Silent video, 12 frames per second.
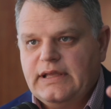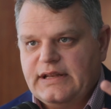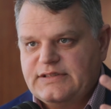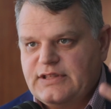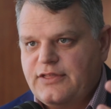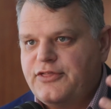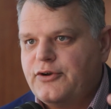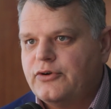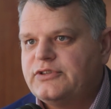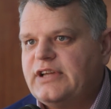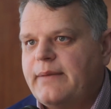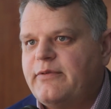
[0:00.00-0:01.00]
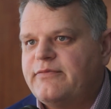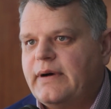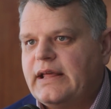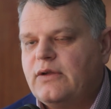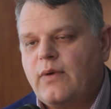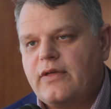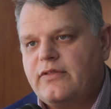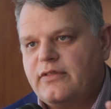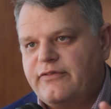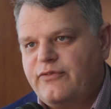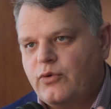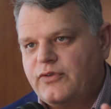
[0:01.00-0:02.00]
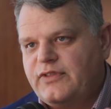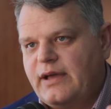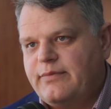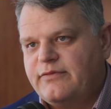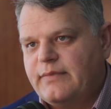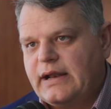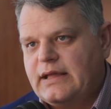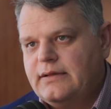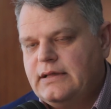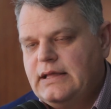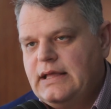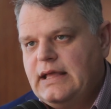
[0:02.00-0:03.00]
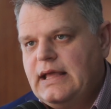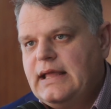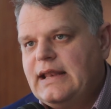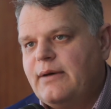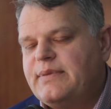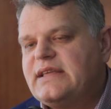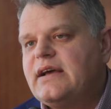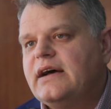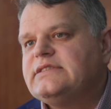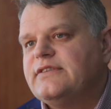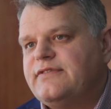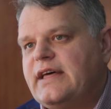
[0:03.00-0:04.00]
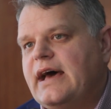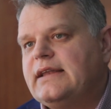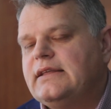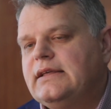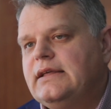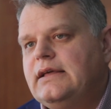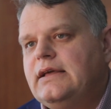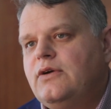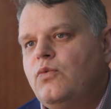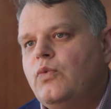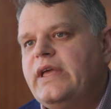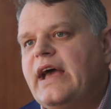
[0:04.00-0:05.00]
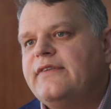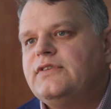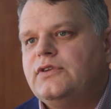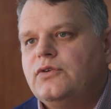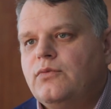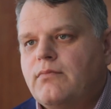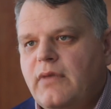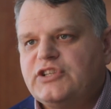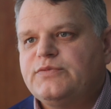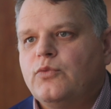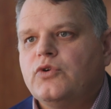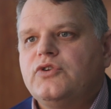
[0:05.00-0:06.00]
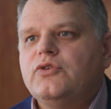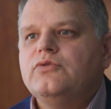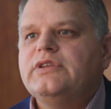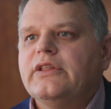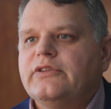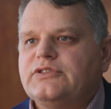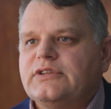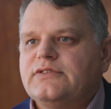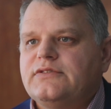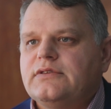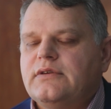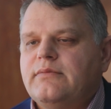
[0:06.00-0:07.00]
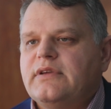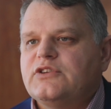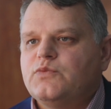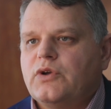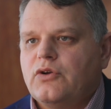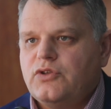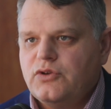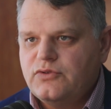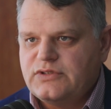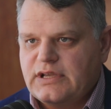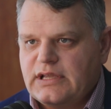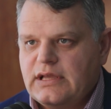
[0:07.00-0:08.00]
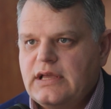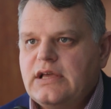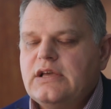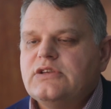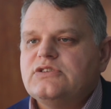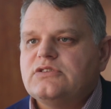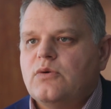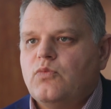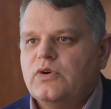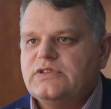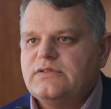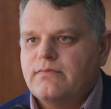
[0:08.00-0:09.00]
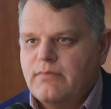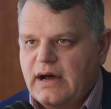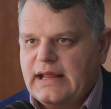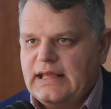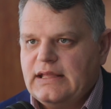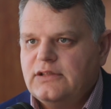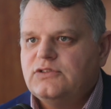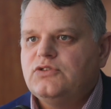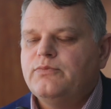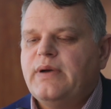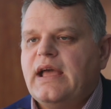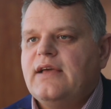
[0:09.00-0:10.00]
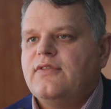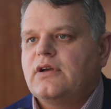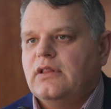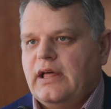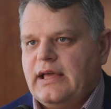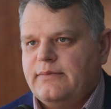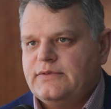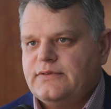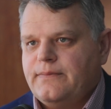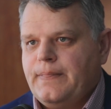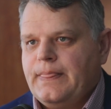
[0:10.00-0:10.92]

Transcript: It is the third type of money rather than the fourth type of money. Now, because of that, we have to do much more due diligence because we are using someone's money to pay the claims.